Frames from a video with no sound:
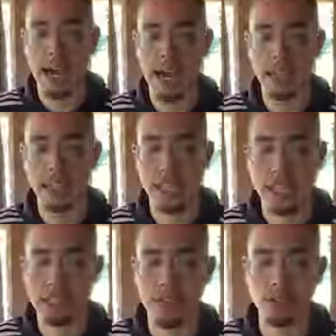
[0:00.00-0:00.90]
uh, the
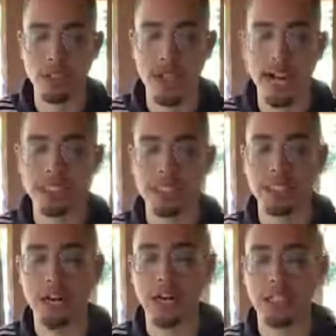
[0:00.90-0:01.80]
next levels, guys,
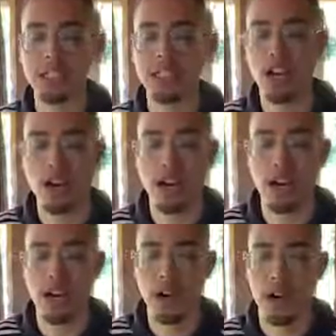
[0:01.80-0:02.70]
is uh, Legendary
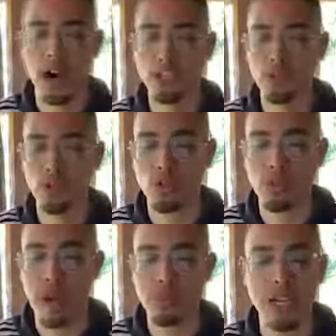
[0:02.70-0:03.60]
uh, Entrepreneurs
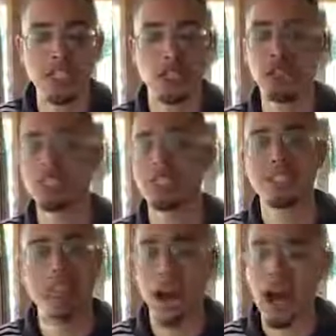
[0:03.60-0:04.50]
Mastermind. So this is
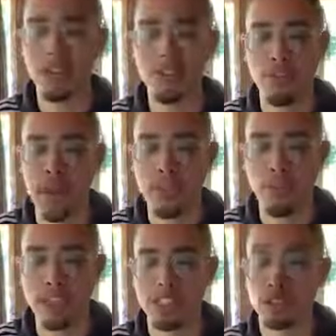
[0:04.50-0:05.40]
just a higher level
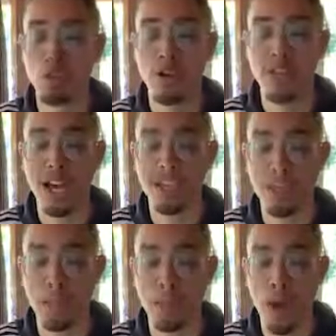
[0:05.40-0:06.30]
mastermind. It's a twelve thousand
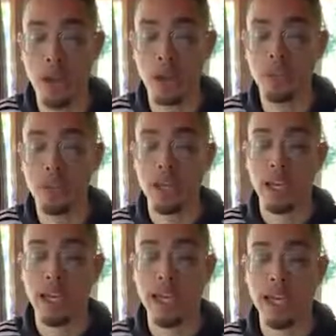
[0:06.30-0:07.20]
dollar product.
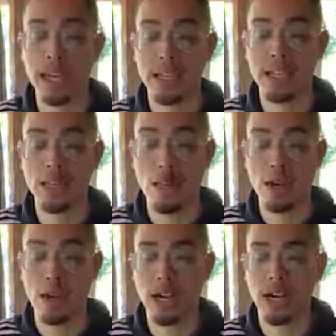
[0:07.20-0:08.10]
And the
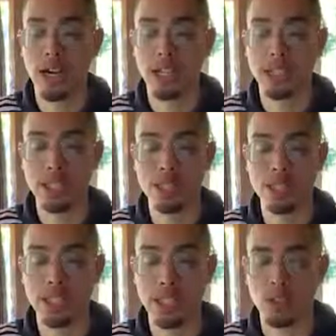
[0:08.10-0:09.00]
forty, uh, uh, ten
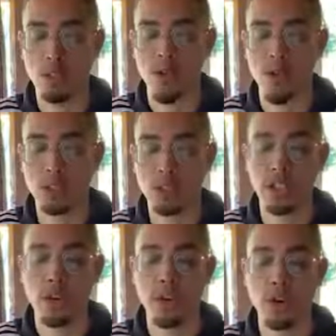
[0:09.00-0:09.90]
percent is twelve
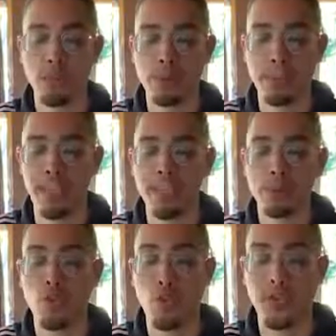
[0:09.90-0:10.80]
hundred, forty percent is
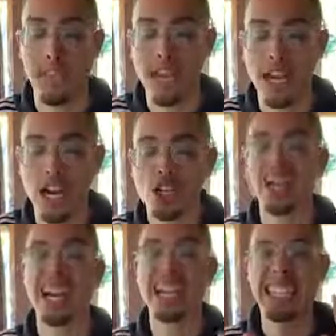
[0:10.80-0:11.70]
forty-eight
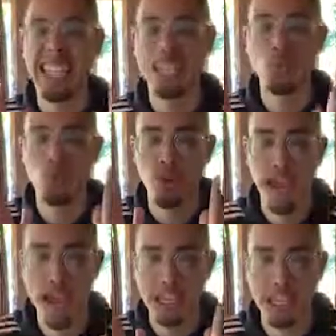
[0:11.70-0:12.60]
hundred. Again, you will
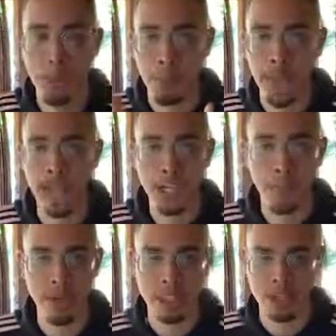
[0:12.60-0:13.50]
not get paid
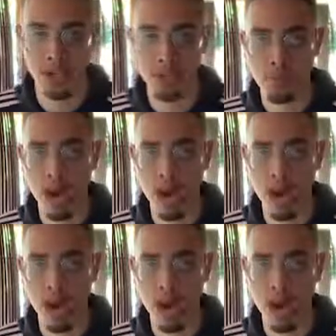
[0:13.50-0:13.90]
commissions on these